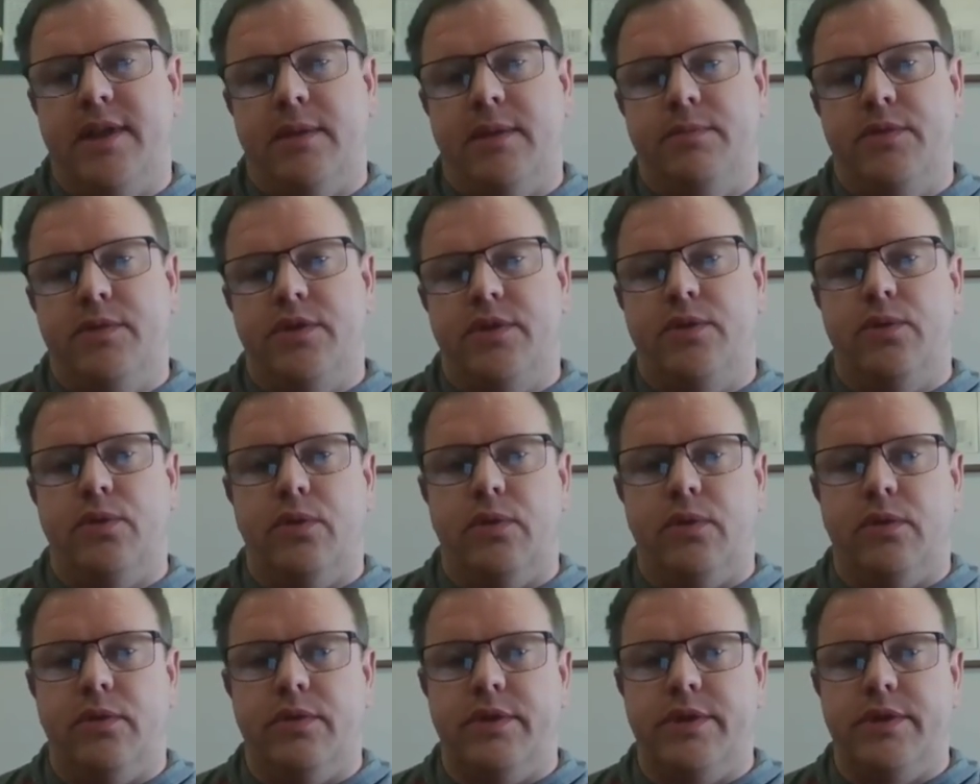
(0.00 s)
and some
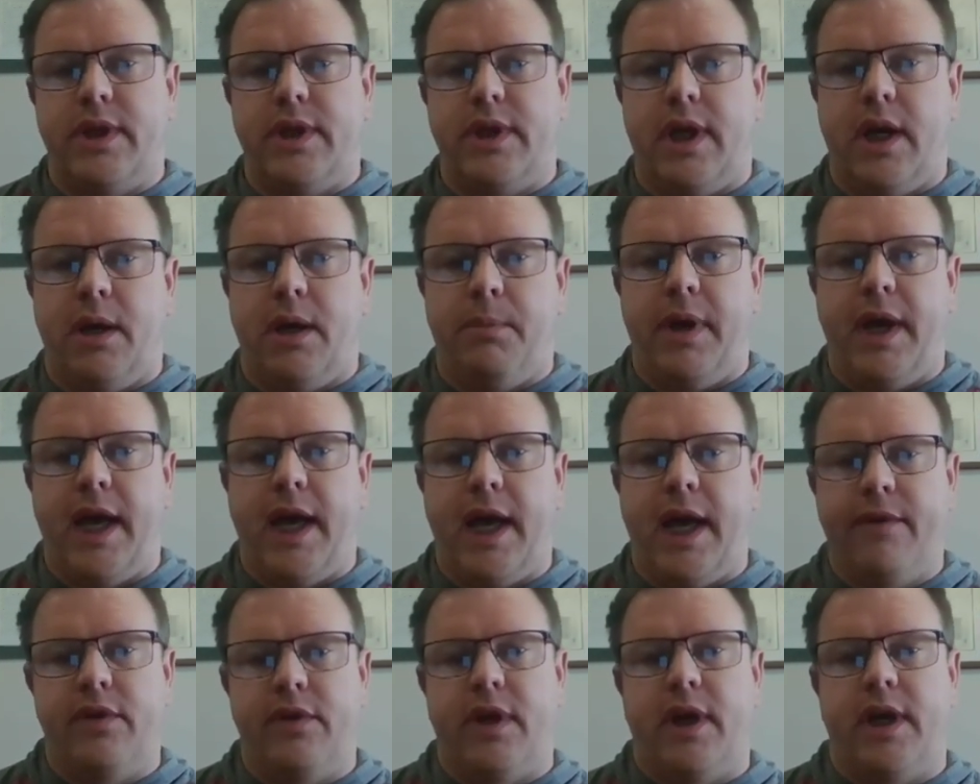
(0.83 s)
schools
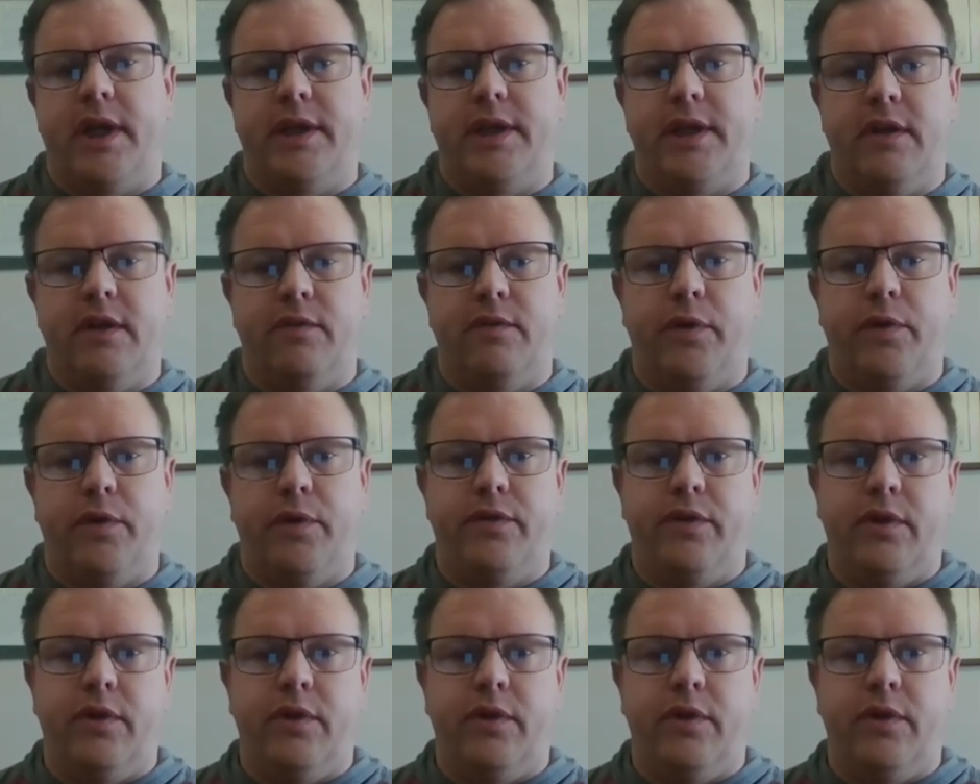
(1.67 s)
have an idea of